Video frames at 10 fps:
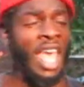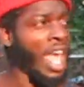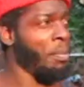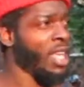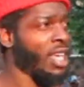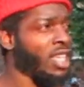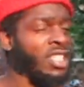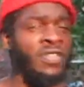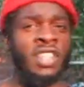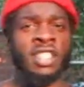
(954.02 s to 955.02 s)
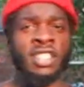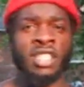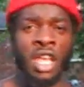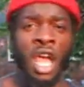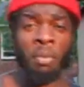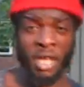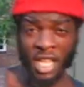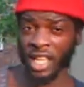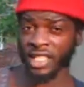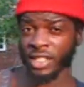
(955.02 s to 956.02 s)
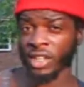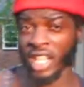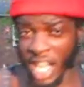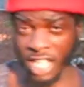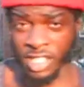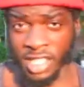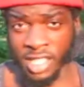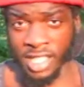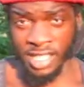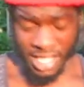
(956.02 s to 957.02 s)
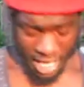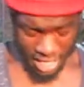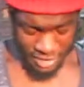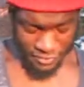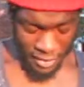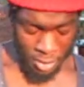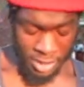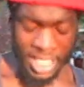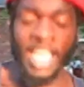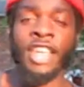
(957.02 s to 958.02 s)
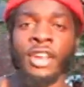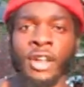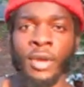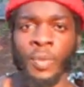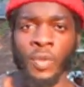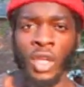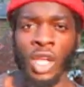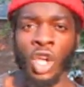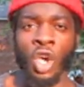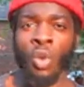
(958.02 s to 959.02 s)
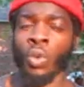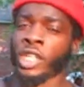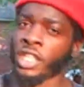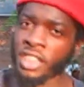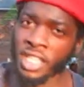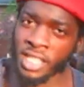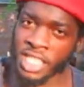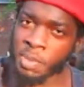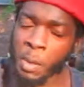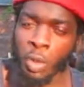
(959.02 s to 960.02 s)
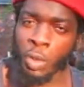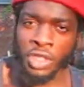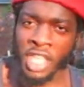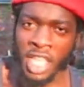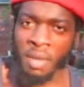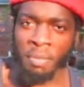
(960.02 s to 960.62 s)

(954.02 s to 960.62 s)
And because of this, because their consciousness is found here, what do you think these people will think